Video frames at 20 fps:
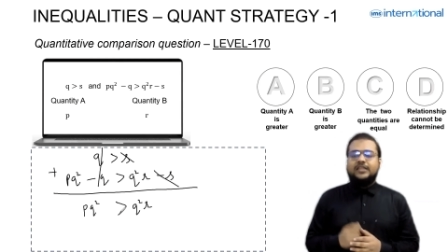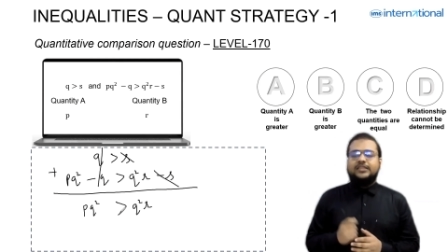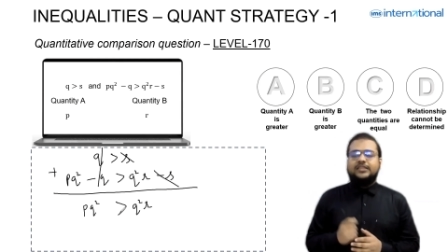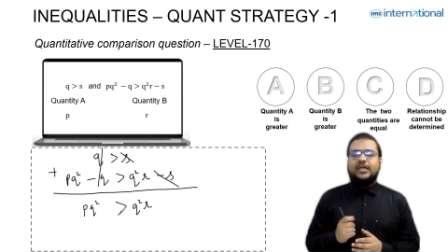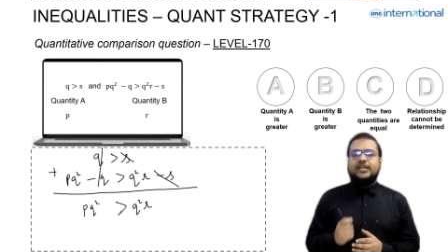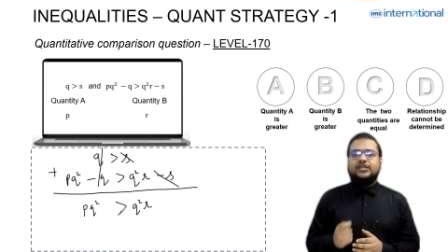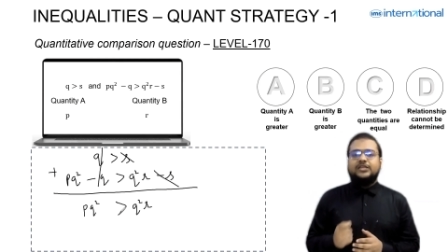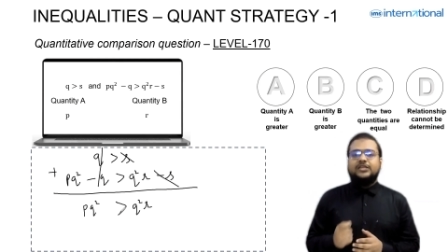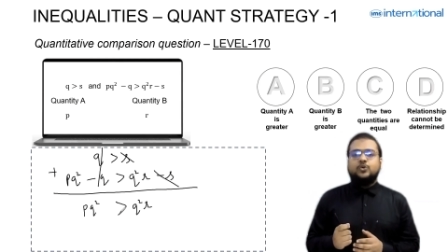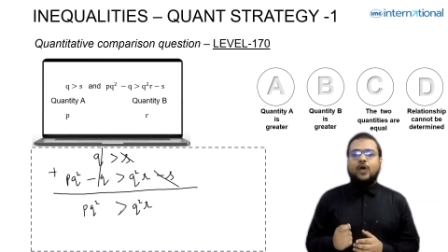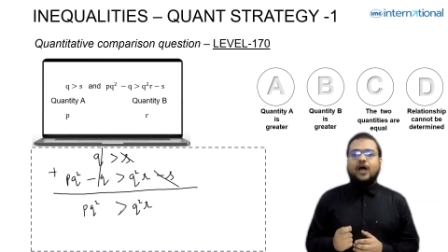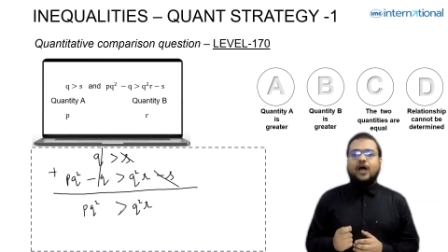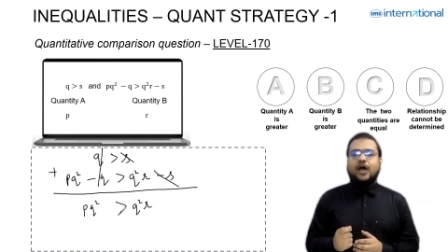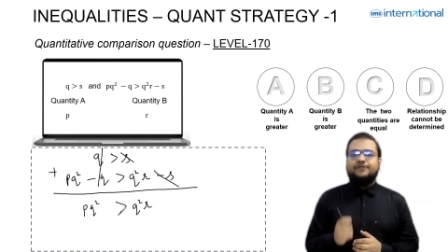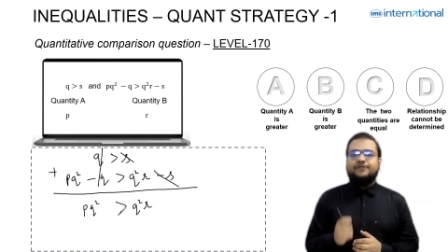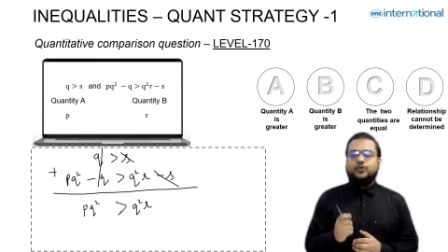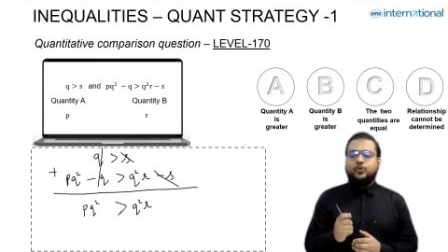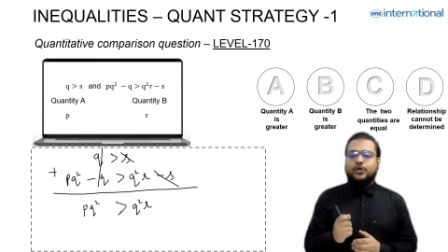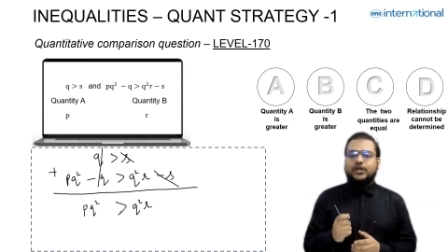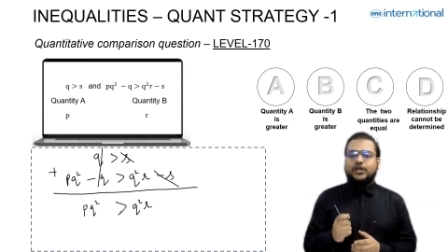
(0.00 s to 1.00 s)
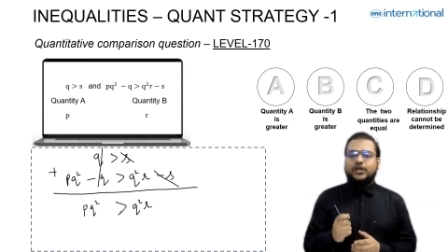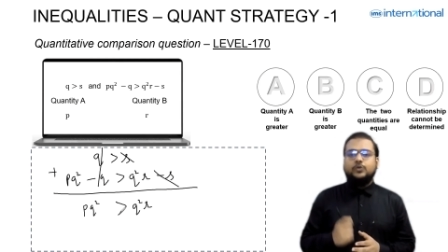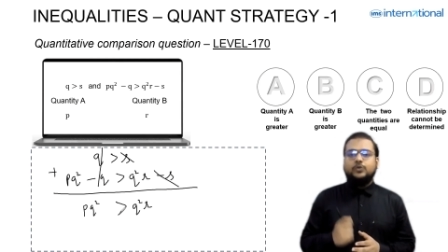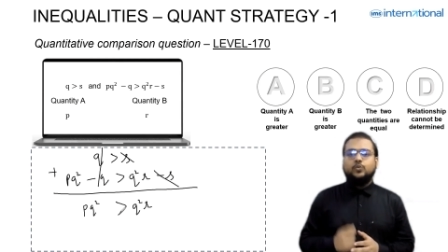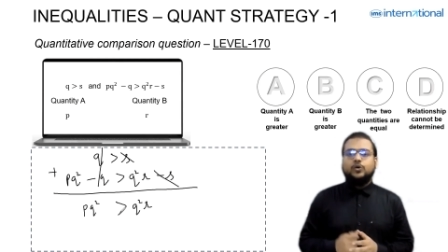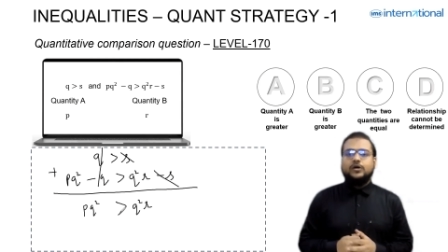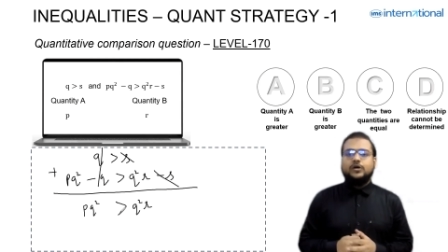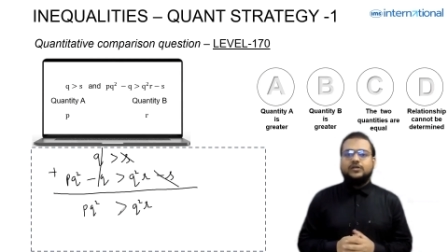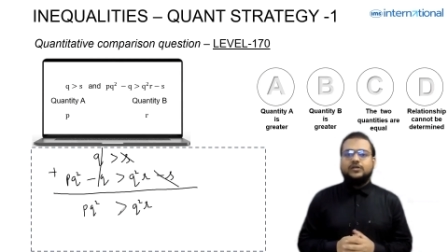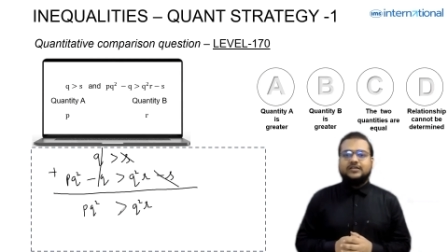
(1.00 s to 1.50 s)
then you have to
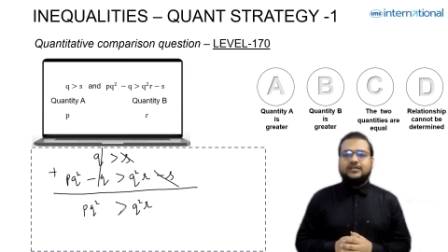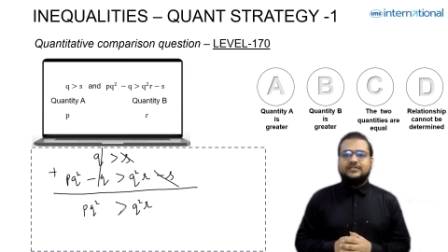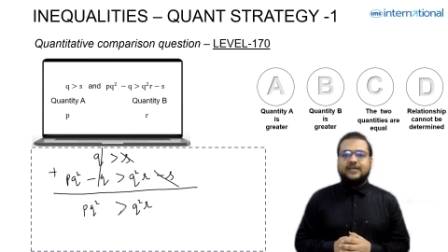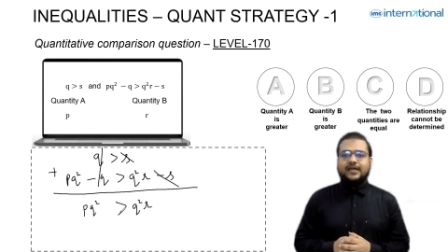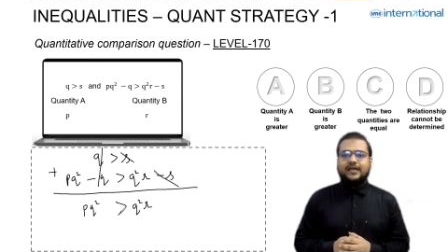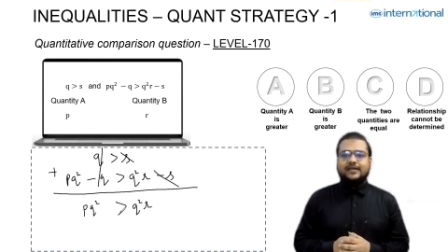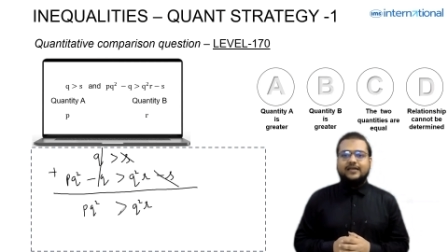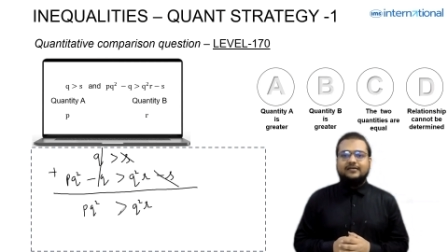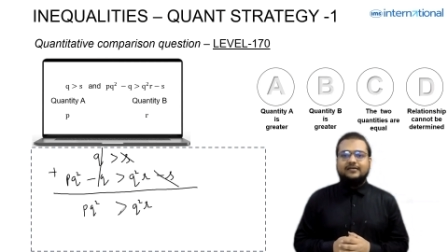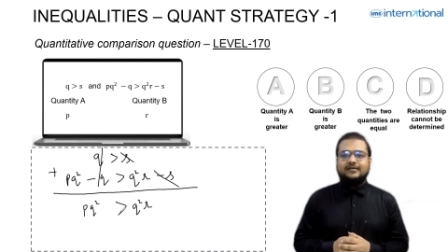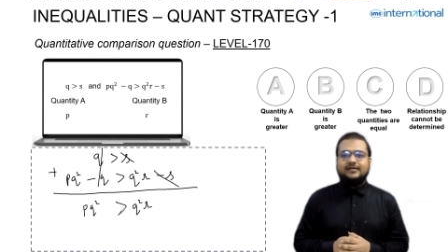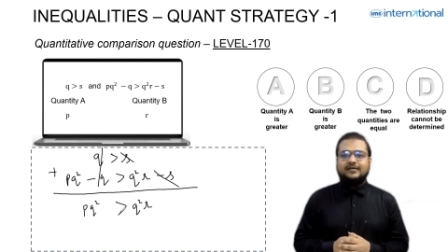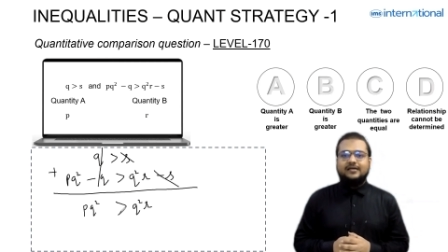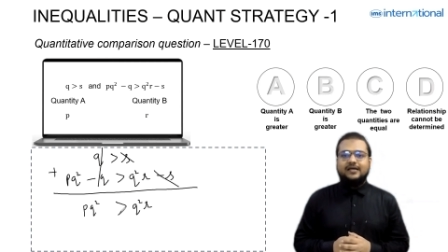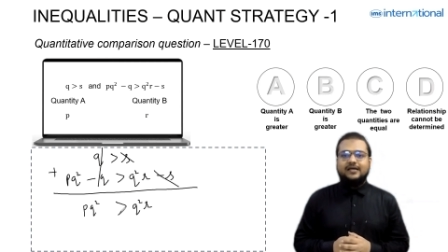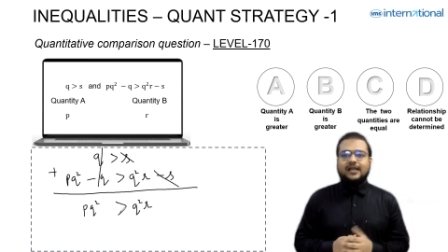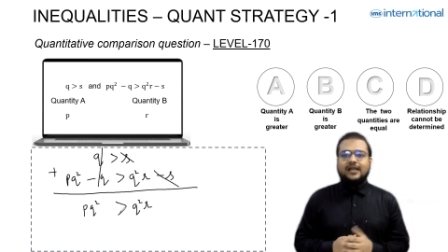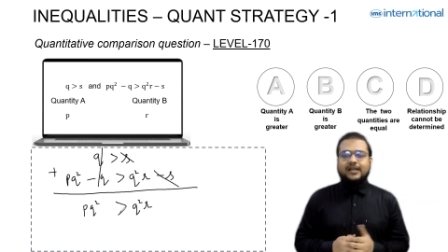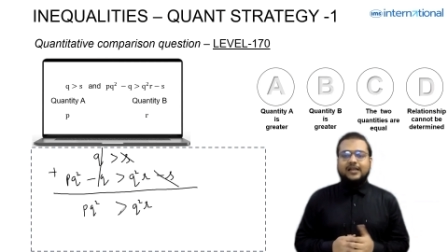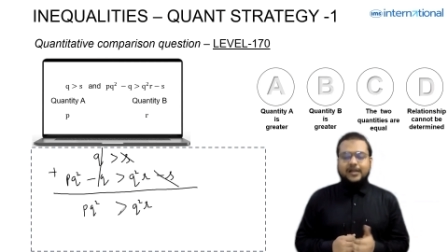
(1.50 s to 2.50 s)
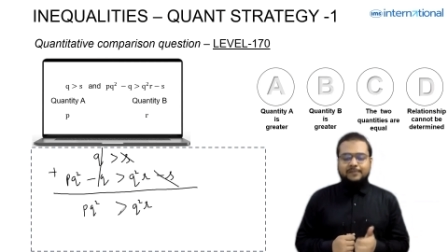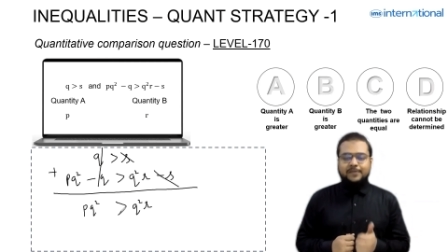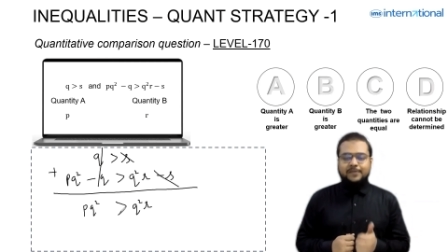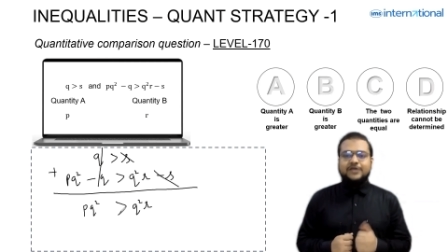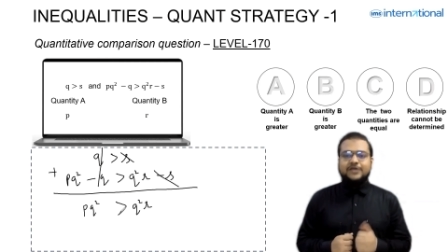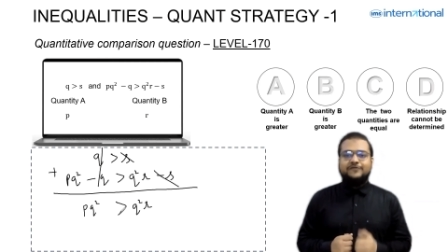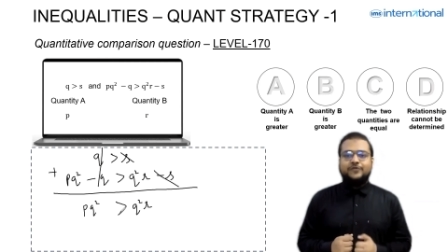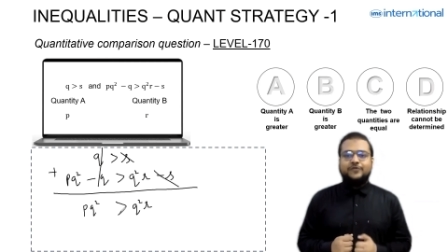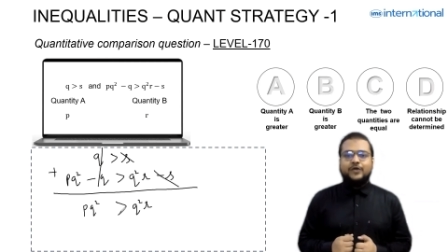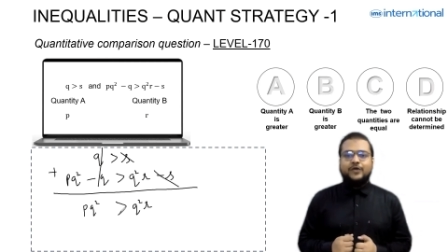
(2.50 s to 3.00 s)
invert the sign. Let me
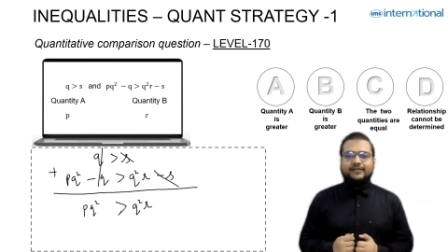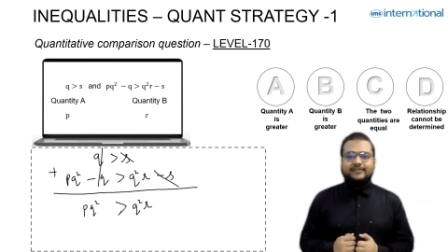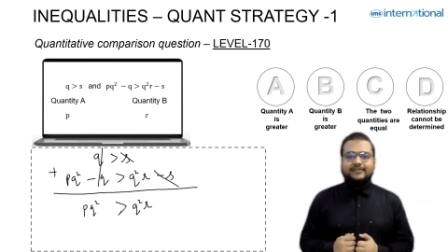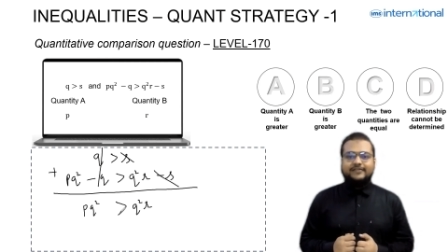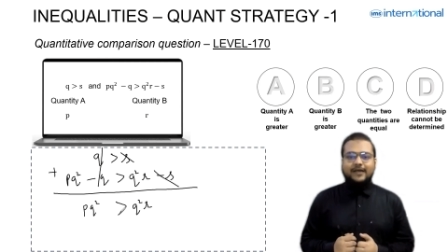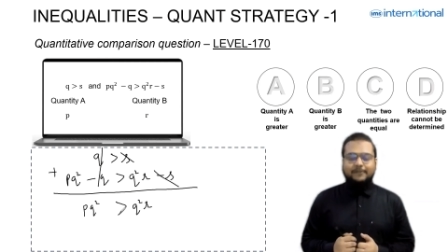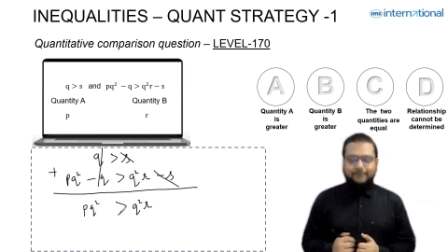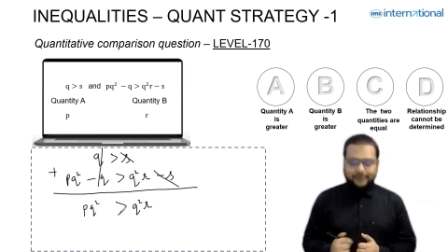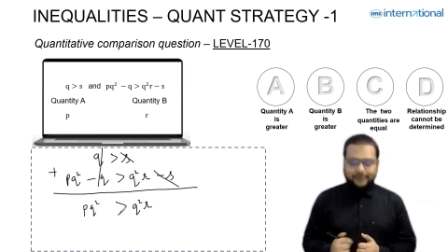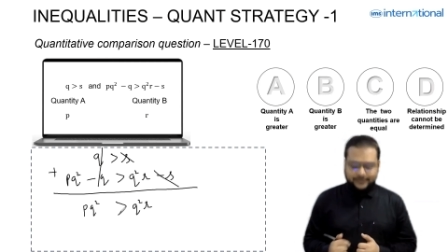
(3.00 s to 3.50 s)
give you an example.